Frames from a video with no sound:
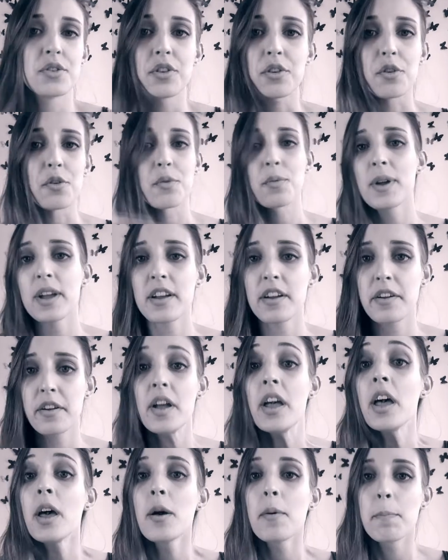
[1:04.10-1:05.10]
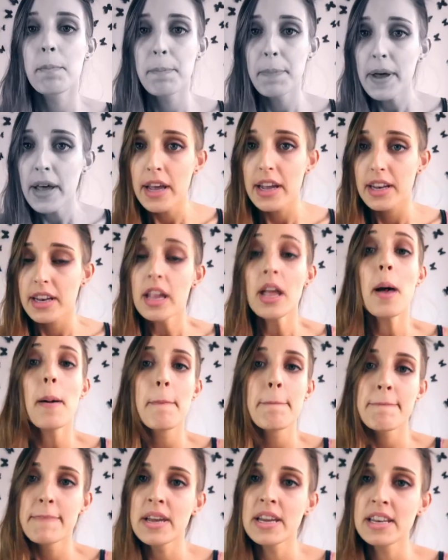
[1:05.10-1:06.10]
your career, but
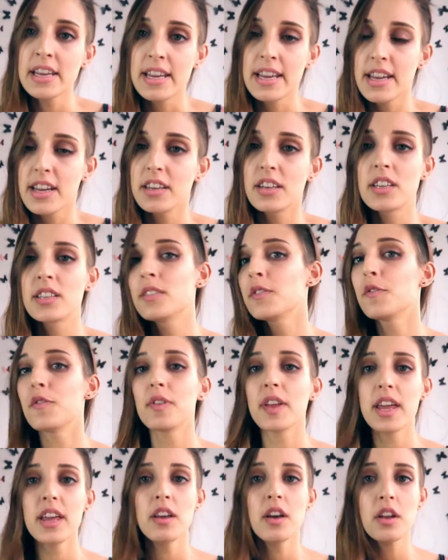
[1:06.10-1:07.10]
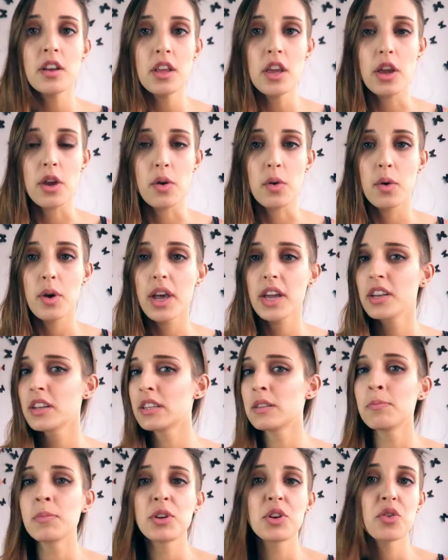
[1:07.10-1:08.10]
money doesn't flake on you. It
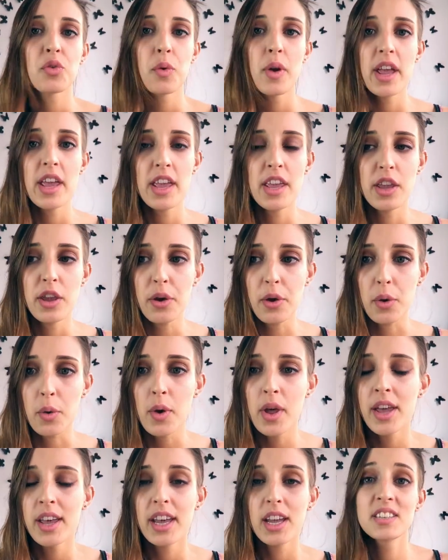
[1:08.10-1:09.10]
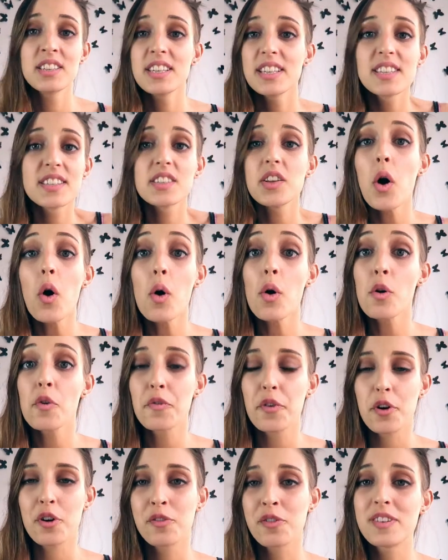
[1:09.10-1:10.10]
doesn't betray you. It doesn't
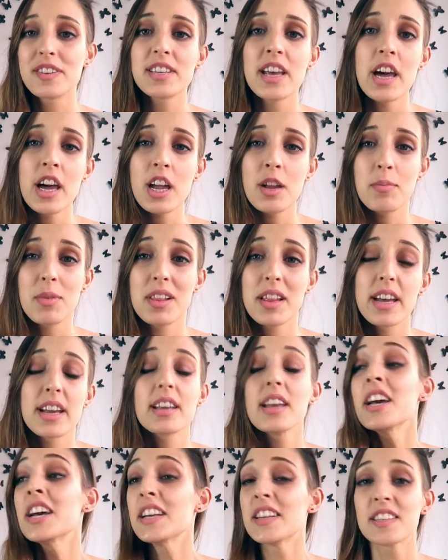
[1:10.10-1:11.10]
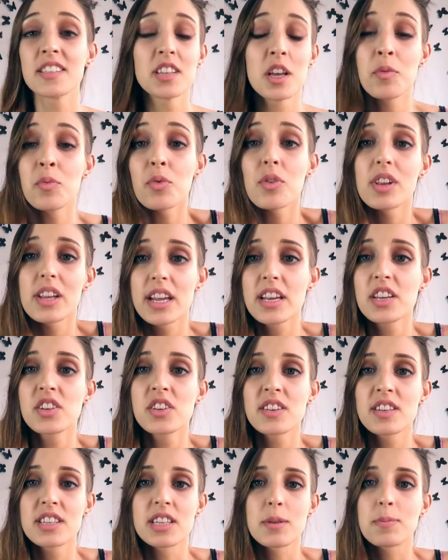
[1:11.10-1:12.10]
dissolve over time like some
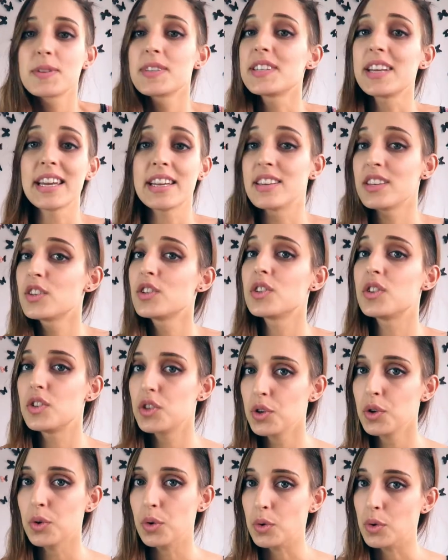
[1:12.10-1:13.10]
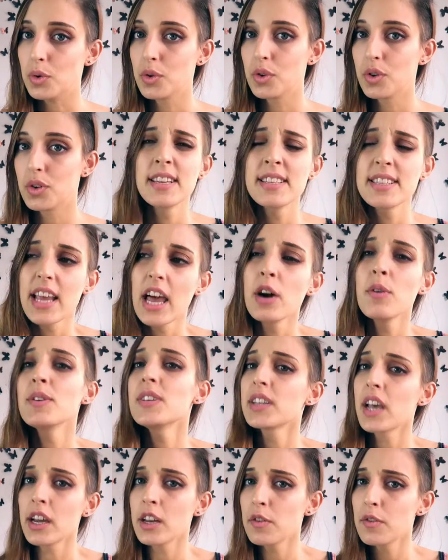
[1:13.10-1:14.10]
relationships tend to do. In a sense, I
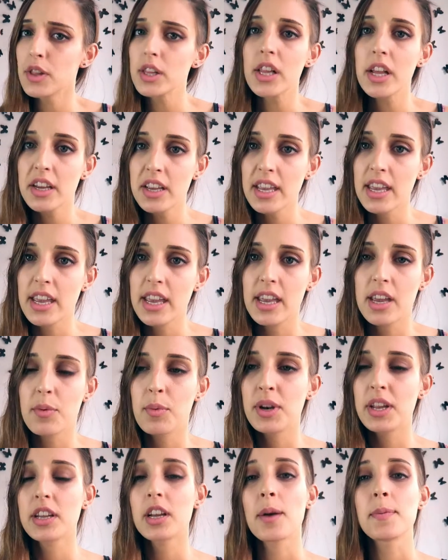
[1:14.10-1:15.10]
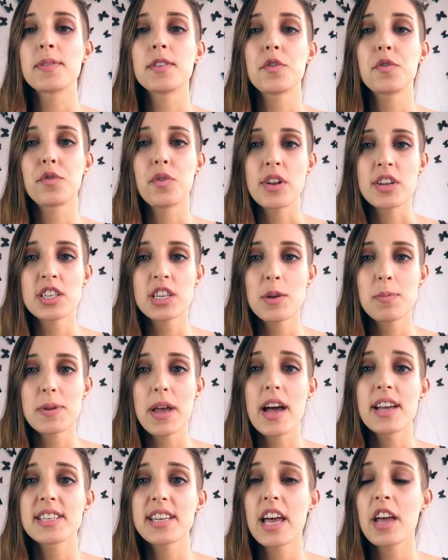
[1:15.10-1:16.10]
was kind of lucky when it comes to friendships
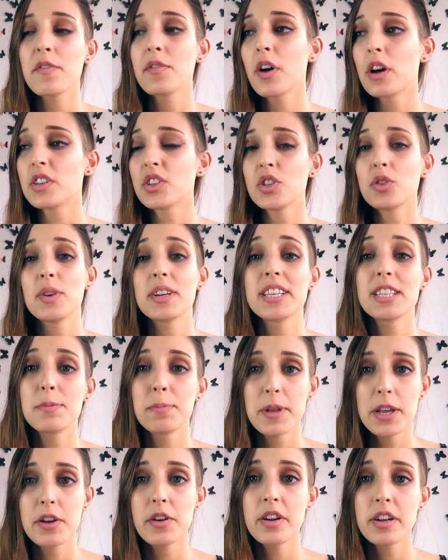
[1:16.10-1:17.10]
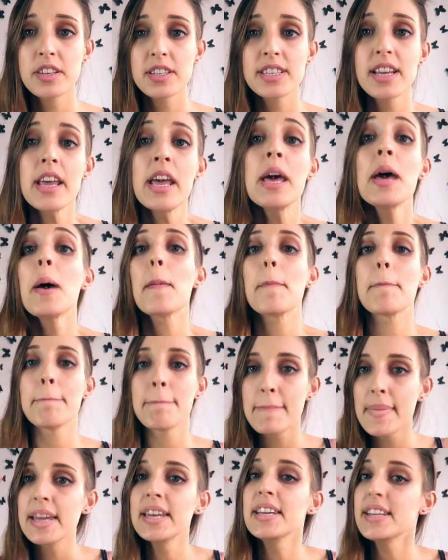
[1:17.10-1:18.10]
as I've got to experience
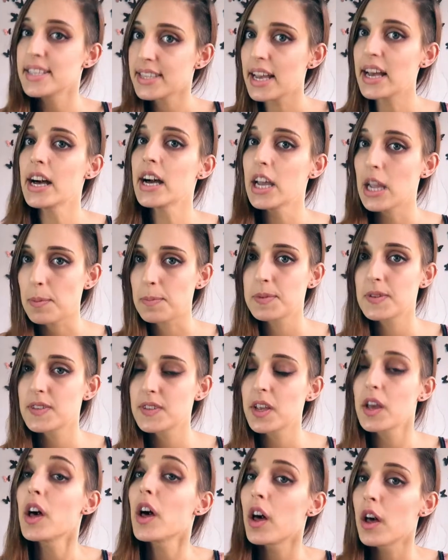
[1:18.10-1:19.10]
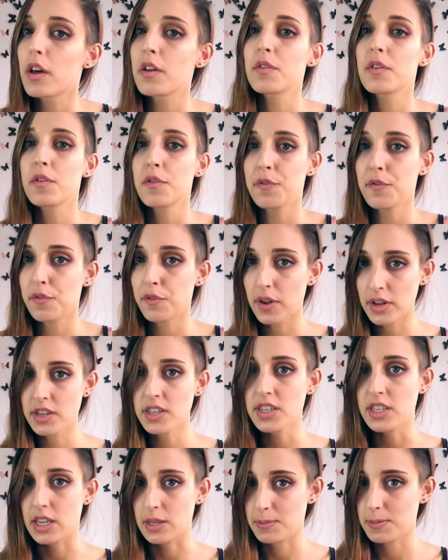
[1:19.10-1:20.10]
many types of
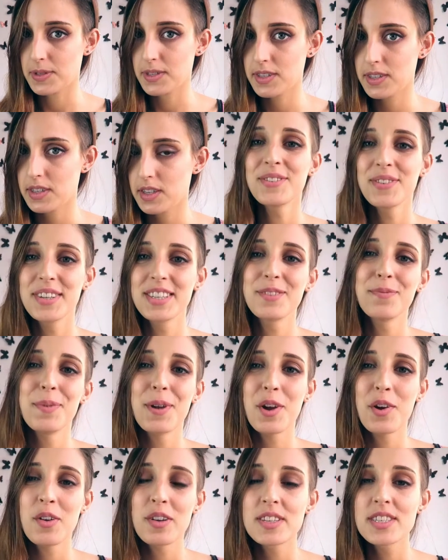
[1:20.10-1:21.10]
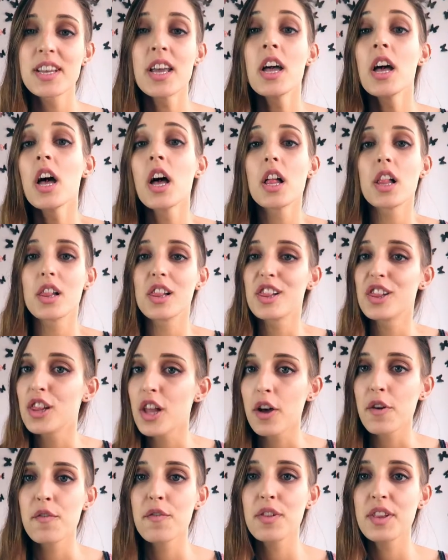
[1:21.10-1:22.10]
friendship. I got to experience
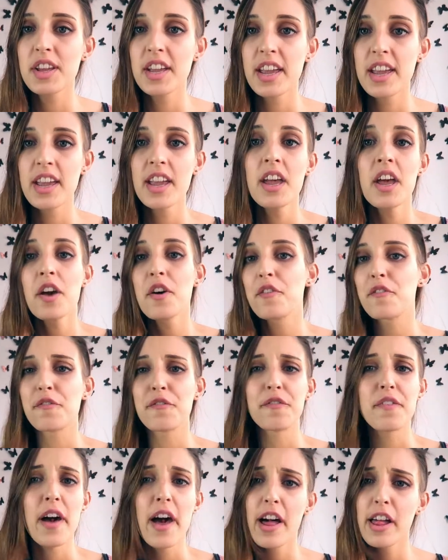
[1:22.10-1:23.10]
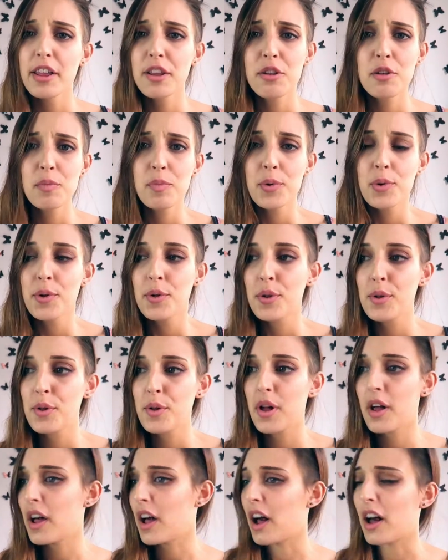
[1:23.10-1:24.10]
lovely,
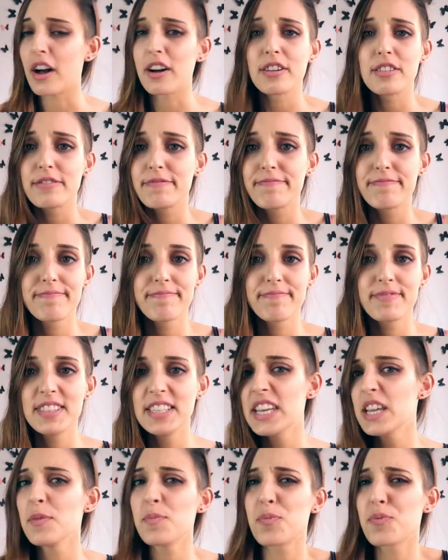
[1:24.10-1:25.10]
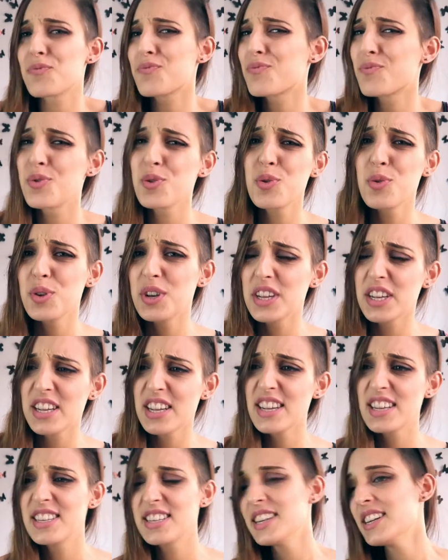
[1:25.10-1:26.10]
valuable, uh,
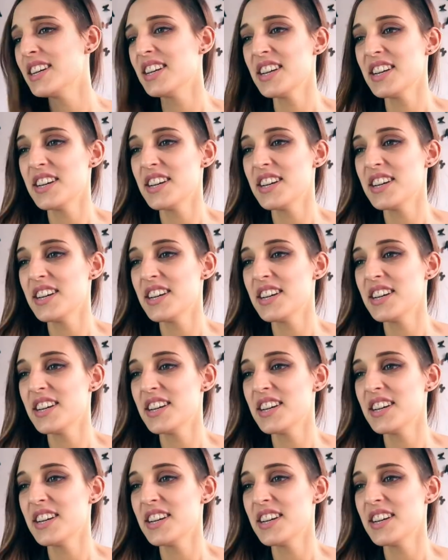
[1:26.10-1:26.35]
deep-rooted,